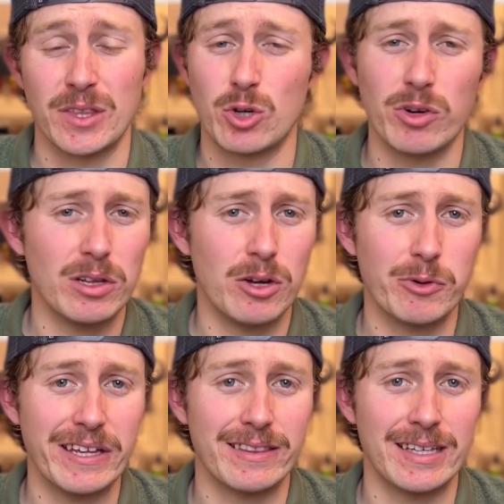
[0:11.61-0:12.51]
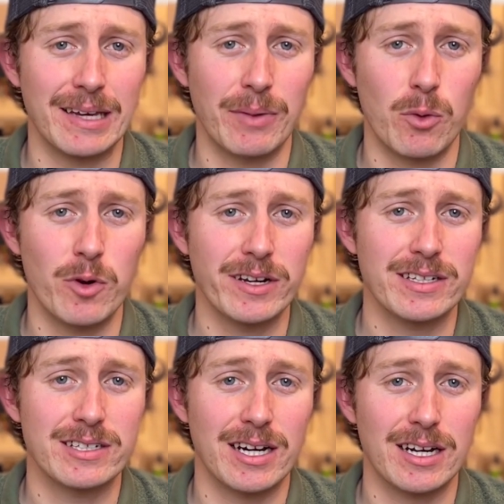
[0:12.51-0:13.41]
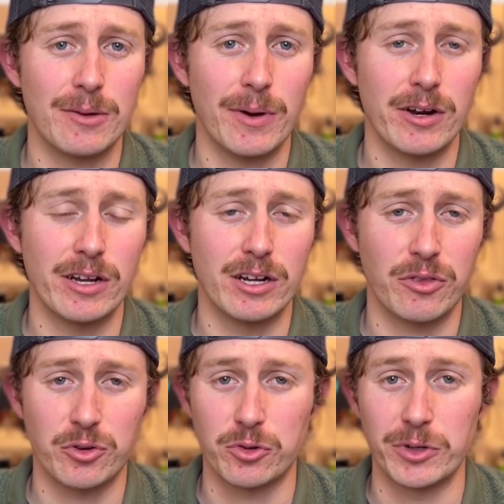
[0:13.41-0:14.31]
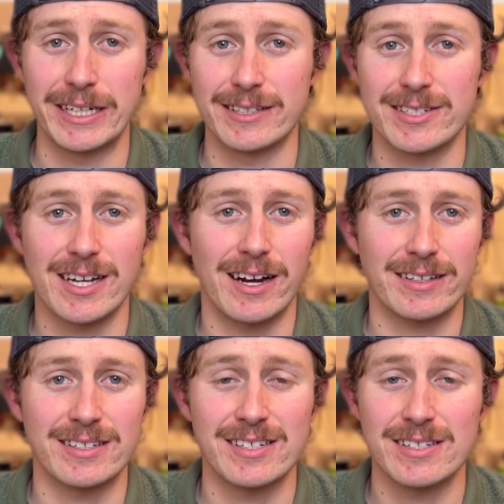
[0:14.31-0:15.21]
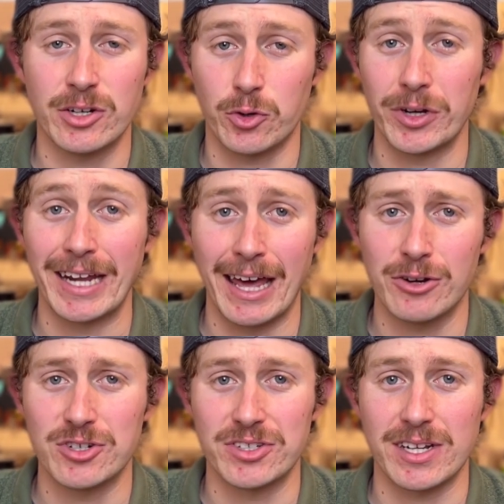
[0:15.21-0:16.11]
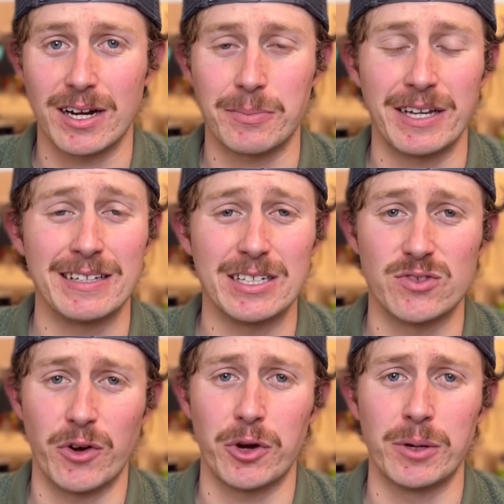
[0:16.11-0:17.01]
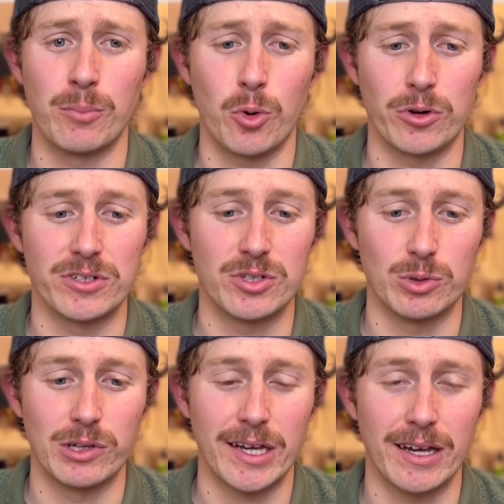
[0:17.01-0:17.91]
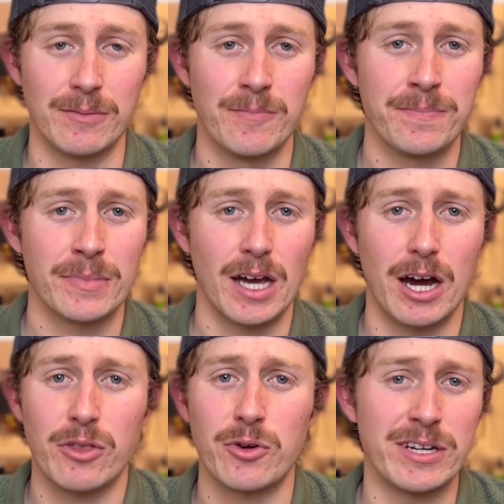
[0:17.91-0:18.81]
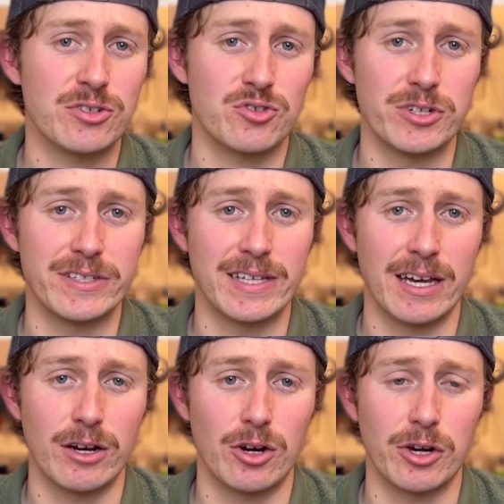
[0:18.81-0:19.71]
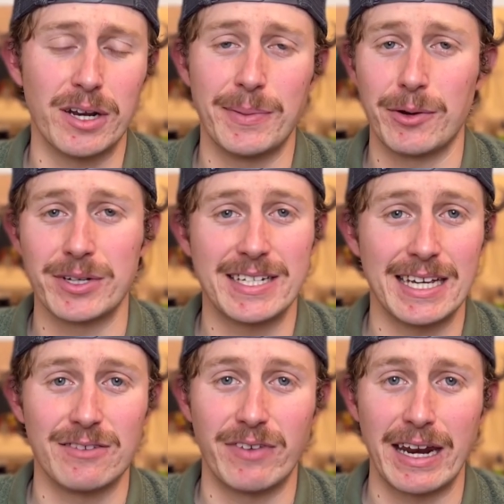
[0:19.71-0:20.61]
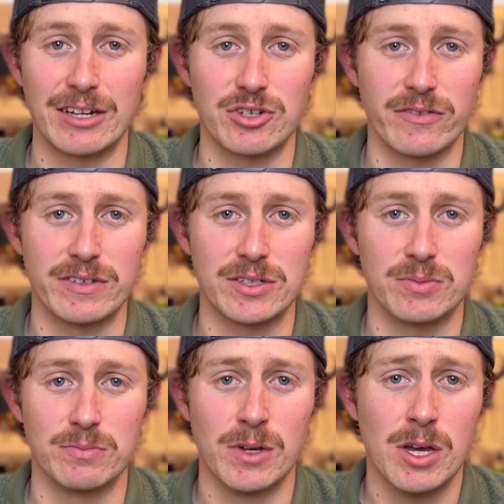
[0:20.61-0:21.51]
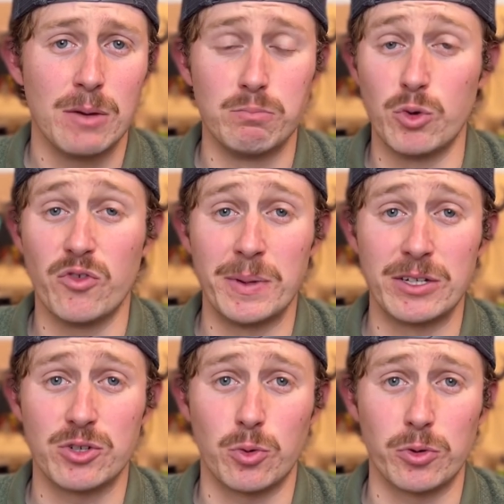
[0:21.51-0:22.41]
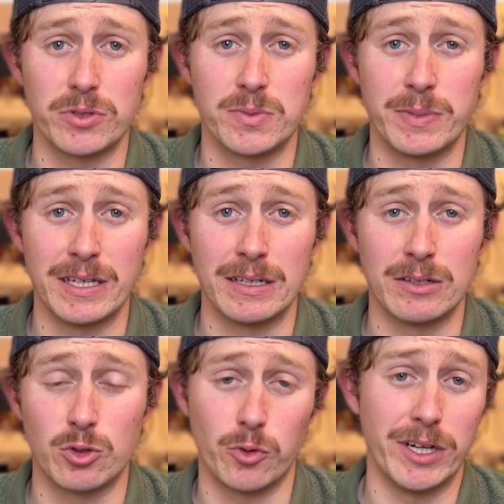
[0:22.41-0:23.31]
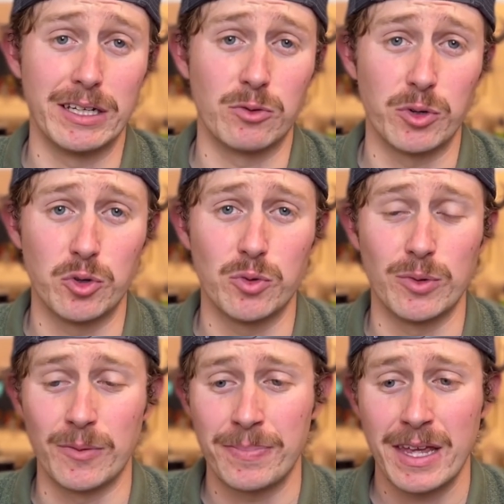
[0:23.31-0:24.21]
Going along with that theme, I wanted to talk about another green stock. This isn't a green energy stock, but I think it's very important to look at other industries that are going to be able to take advantage of this movement towards being green and renewable.